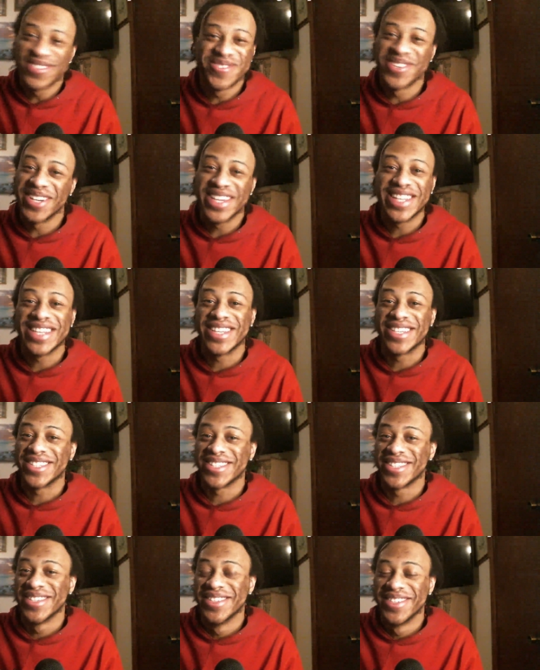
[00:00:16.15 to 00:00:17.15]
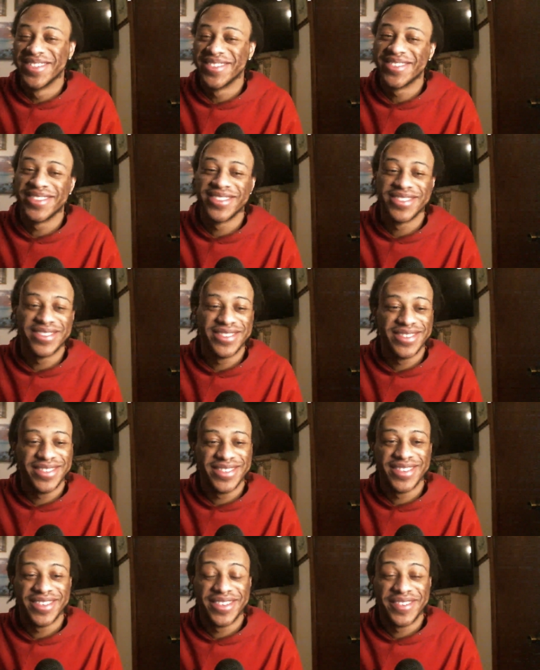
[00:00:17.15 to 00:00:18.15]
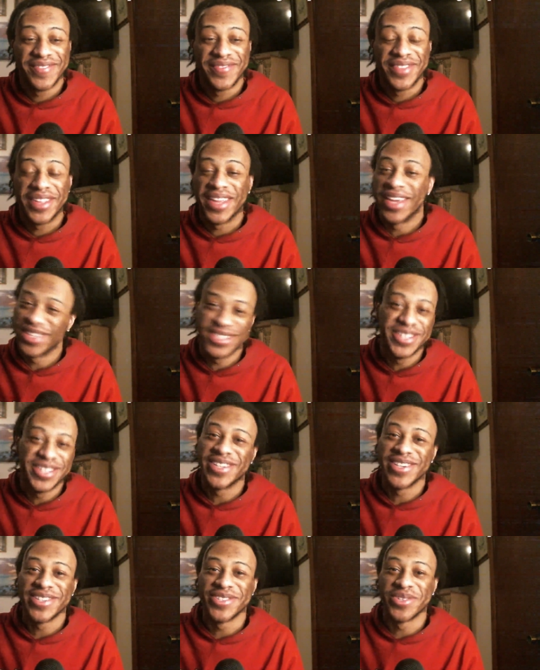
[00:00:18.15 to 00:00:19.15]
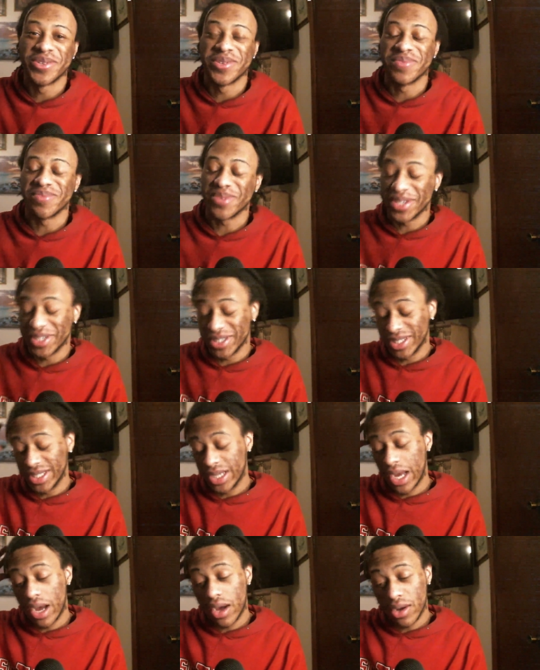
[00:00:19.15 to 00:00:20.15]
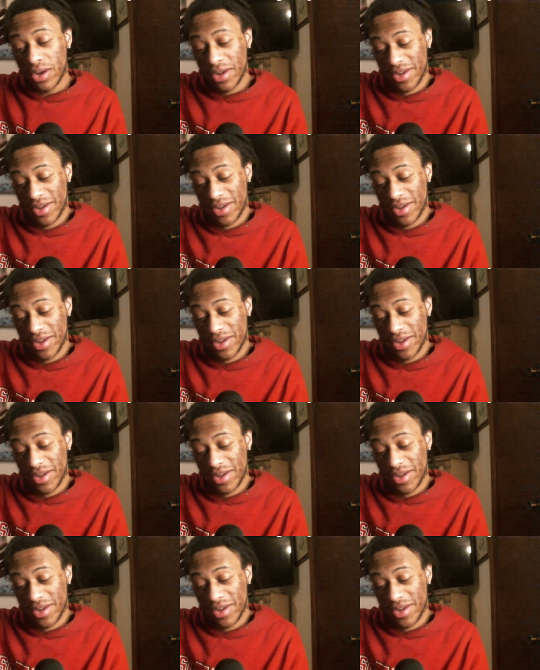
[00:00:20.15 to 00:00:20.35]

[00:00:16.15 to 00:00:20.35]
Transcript: what it is? Angelina Jordan. Because y'all...